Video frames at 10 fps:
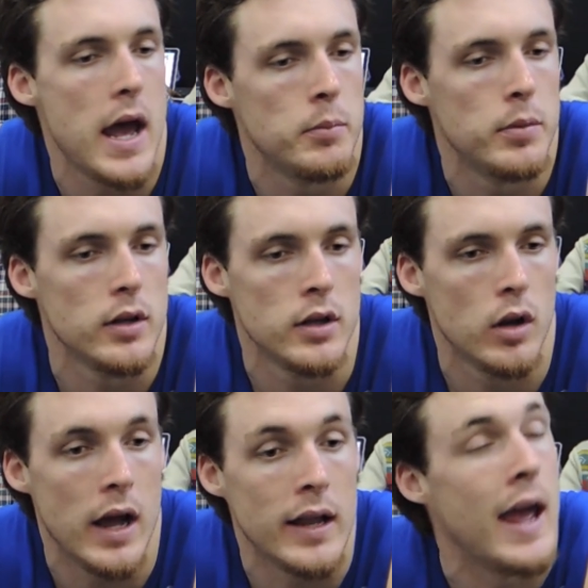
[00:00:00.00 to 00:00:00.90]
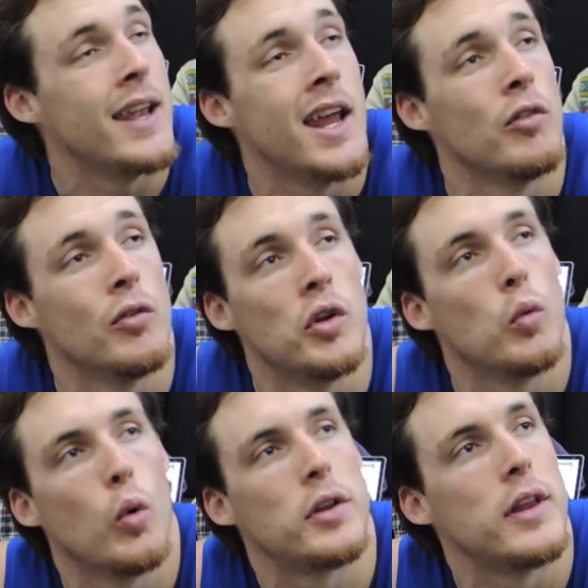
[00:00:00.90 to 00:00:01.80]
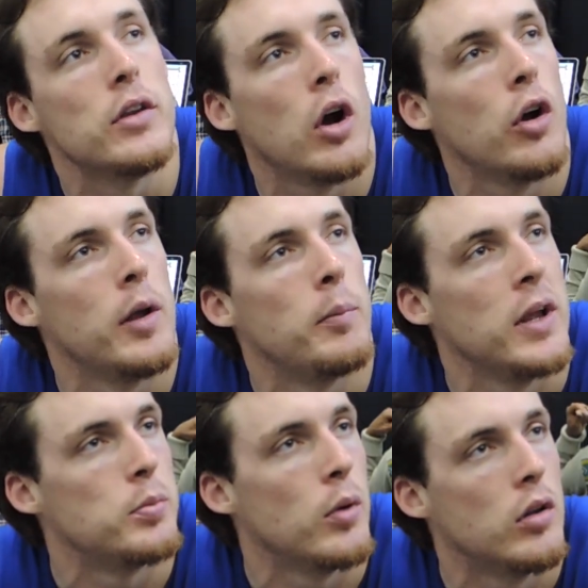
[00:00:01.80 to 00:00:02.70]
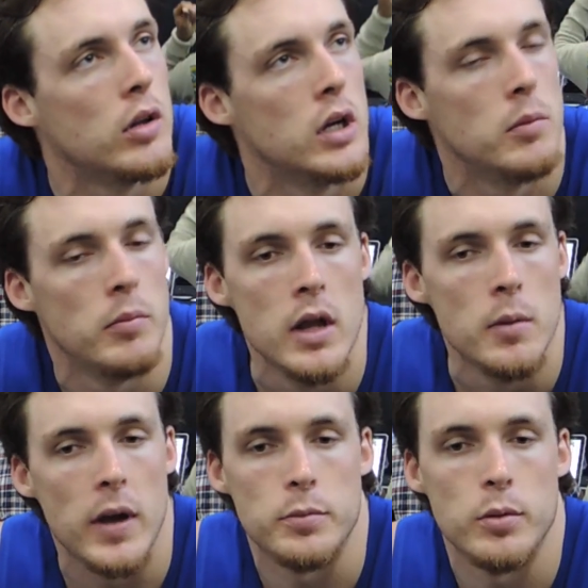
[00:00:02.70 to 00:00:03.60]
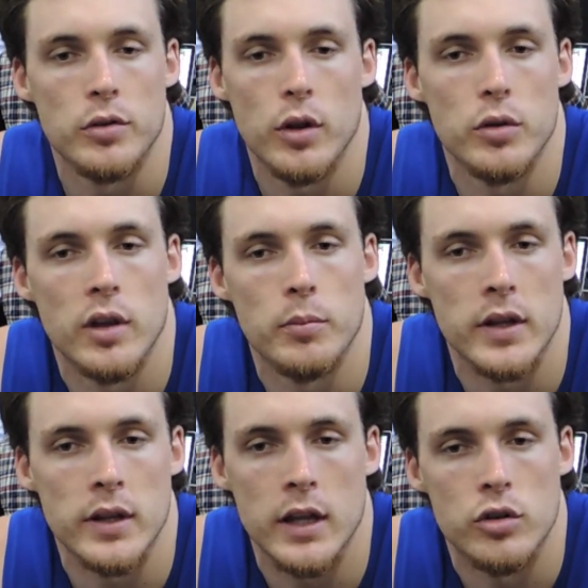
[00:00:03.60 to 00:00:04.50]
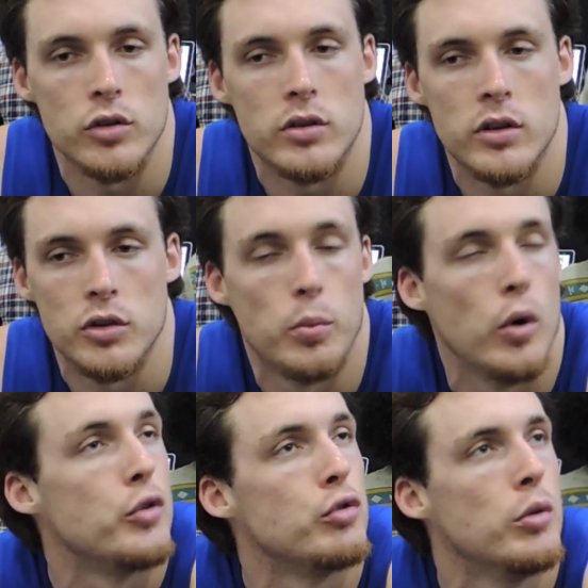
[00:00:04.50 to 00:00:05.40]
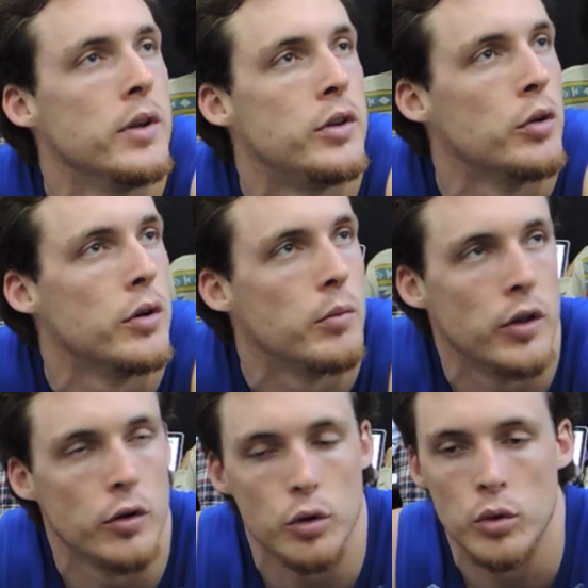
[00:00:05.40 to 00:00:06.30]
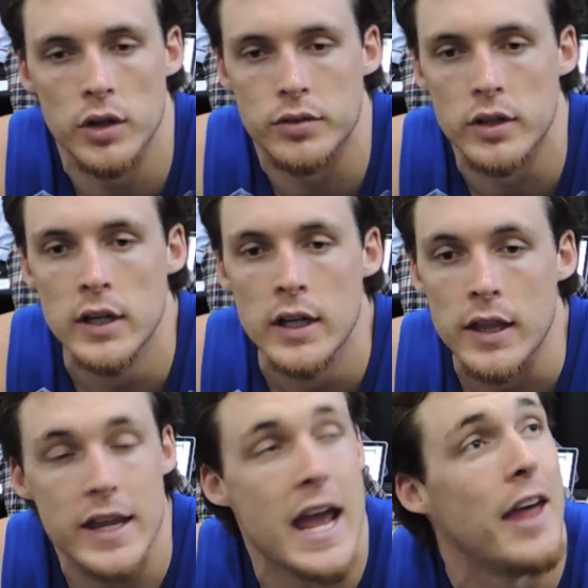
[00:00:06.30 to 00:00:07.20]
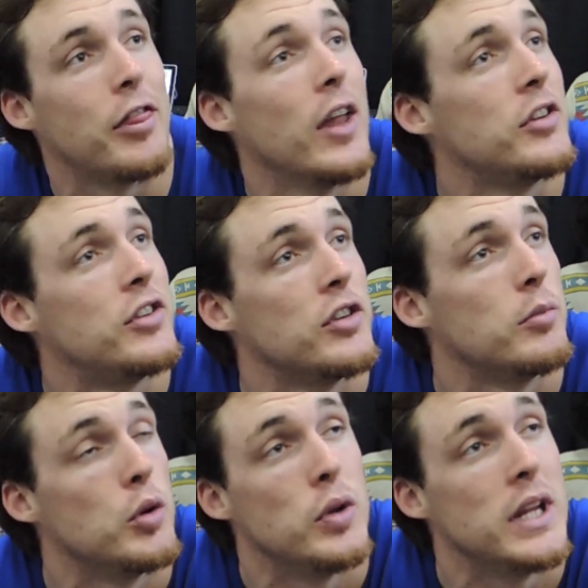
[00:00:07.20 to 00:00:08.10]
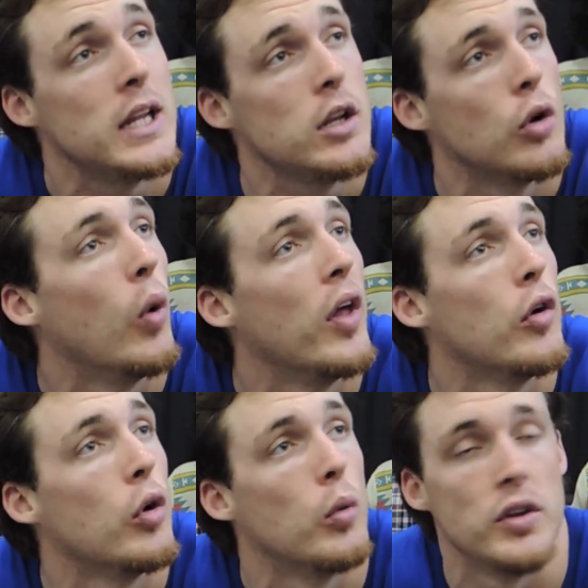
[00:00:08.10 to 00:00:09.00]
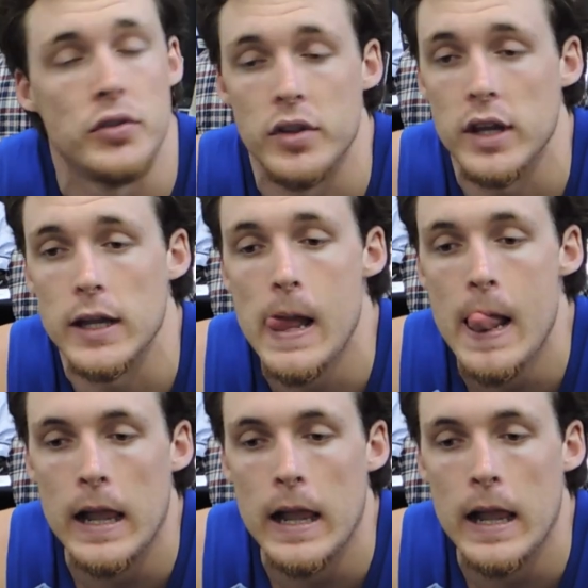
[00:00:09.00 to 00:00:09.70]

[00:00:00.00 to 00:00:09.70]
bad, but, you know, I never really worked as hard at baseball. Basketball is always something that just the sport drew me to it, whether it was the athleticism you need or whether it was the,